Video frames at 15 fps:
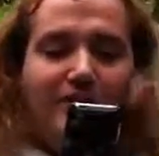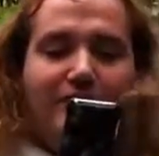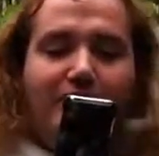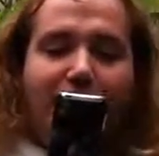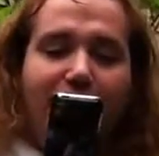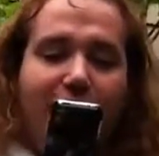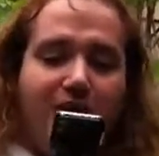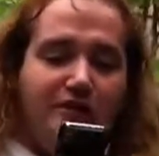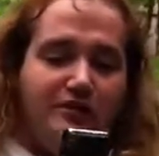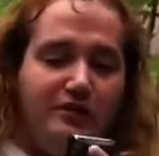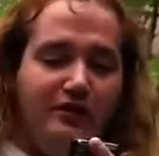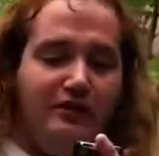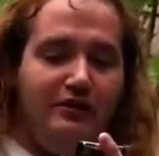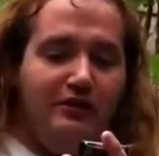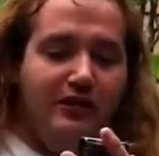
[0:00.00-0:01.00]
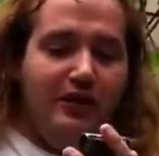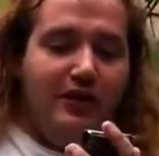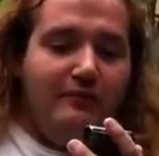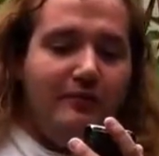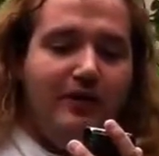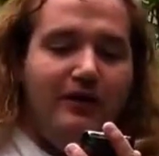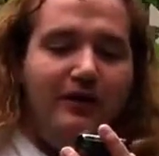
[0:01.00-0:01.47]
as good as new.
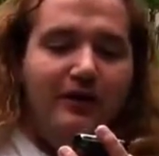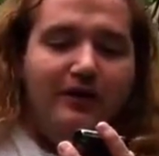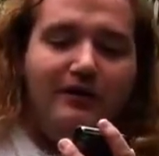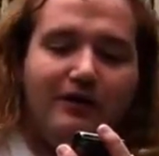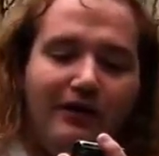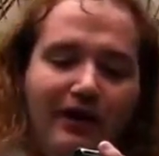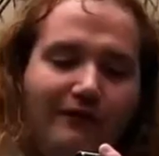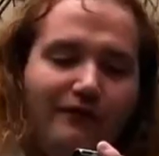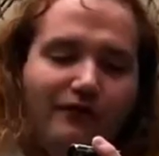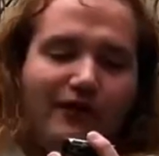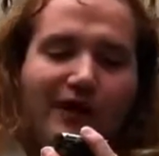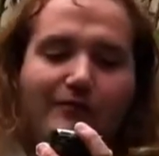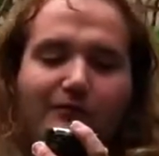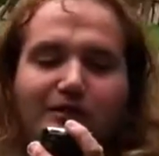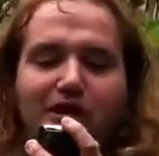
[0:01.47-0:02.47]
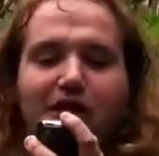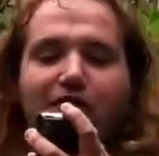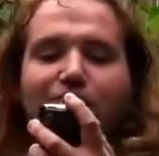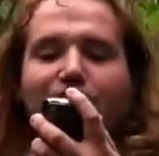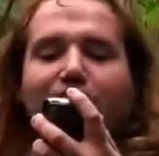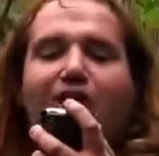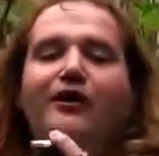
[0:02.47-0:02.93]
My little cough drop
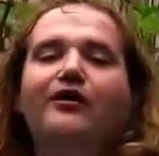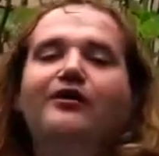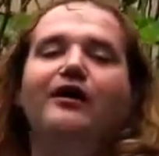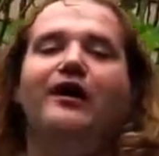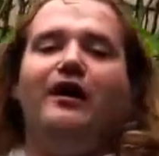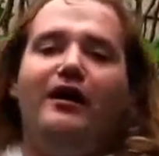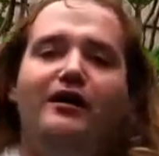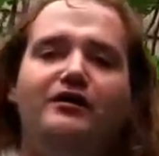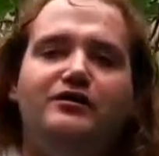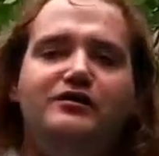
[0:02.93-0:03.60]
telephone,